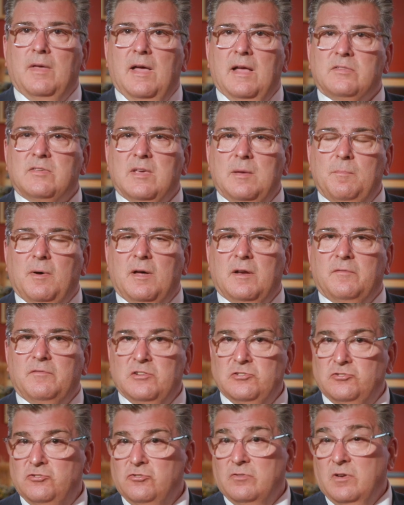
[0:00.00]
At St.
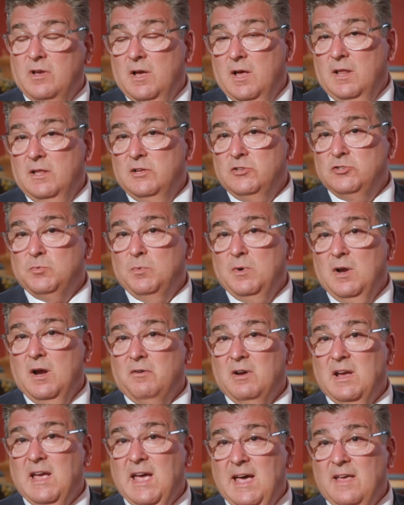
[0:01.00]
Bonaventure's College, we
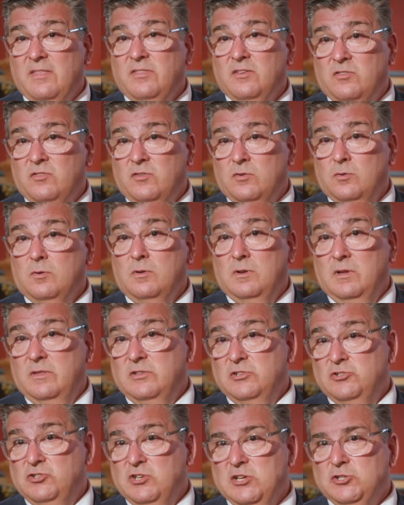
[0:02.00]
are a Catholic school in
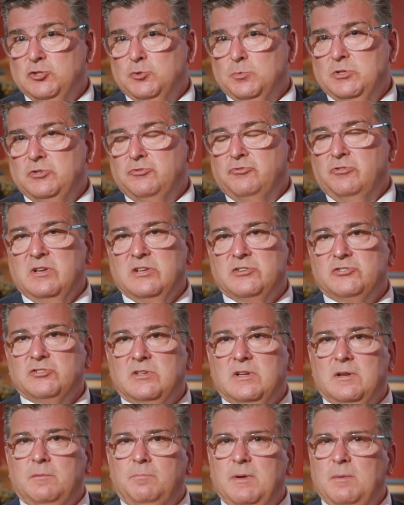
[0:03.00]
the Jesuit
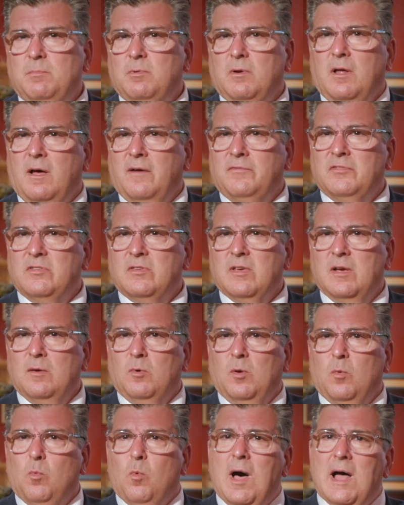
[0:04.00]
tradition, and people often say,
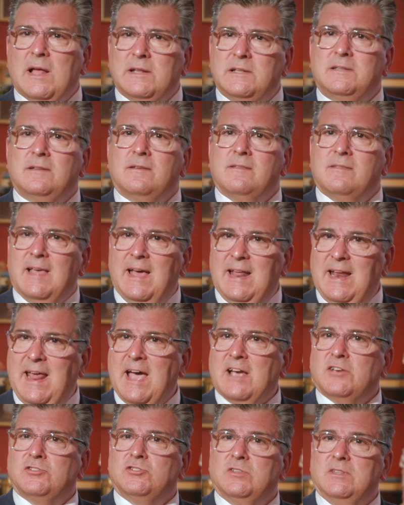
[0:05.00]
well, what does that
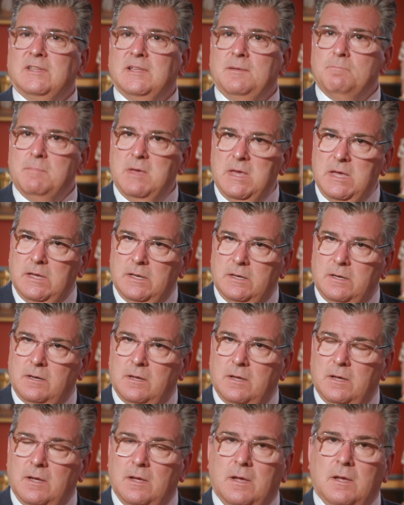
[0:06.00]
actually mean?
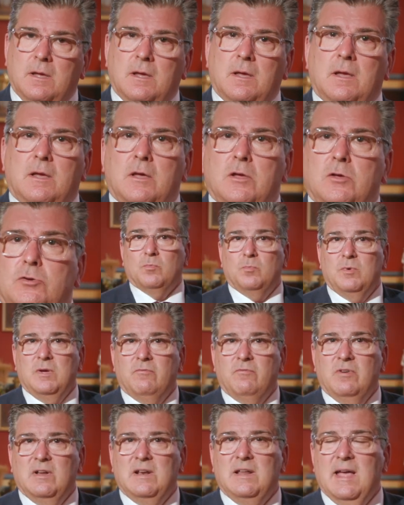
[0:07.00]
We
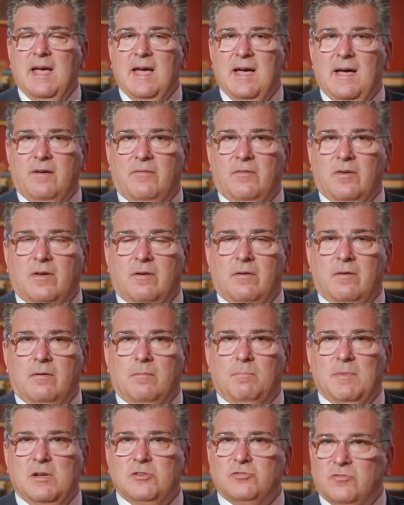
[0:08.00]
really have a
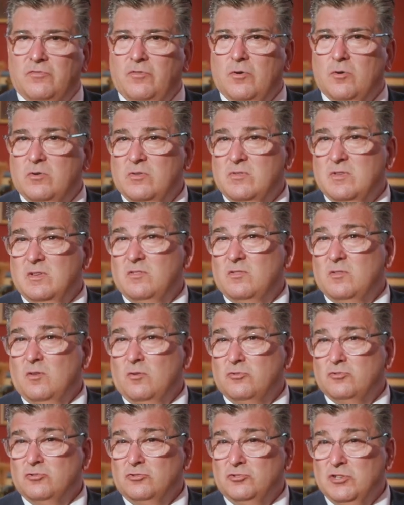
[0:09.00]
major focus on
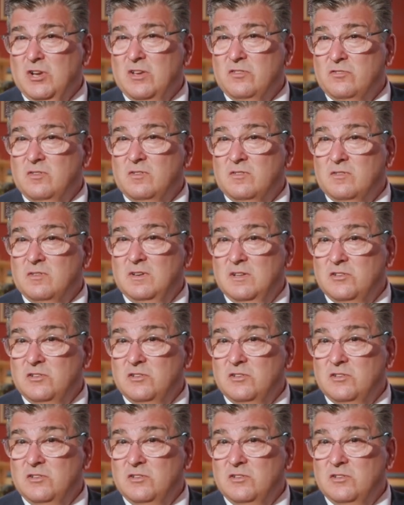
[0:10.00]
social justice